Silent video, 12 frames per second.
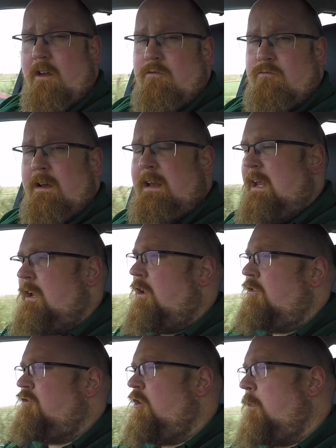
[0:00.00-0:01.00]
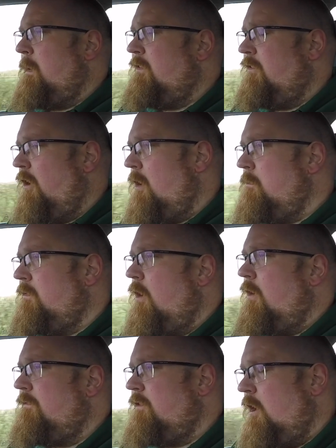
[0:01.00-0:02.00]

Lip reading: a really good job in terms of